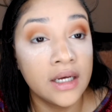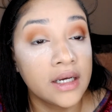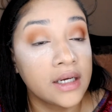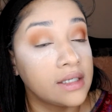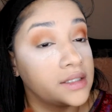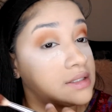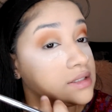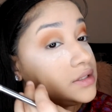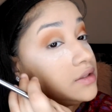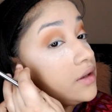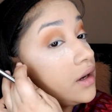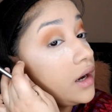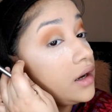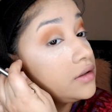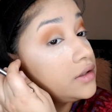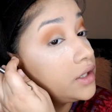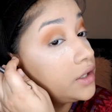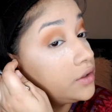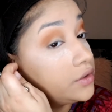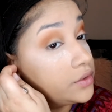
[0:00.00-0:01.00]
because
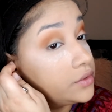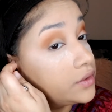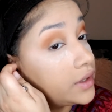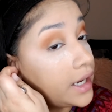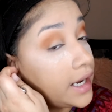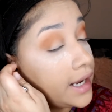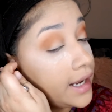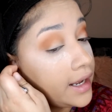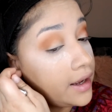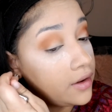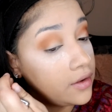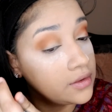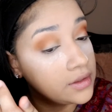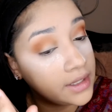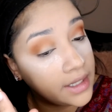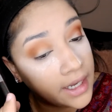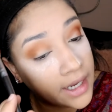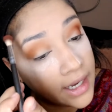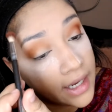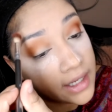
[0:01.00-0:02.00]
y'all know I
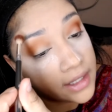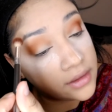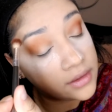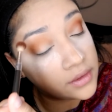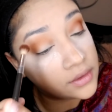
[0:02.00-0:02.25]
only had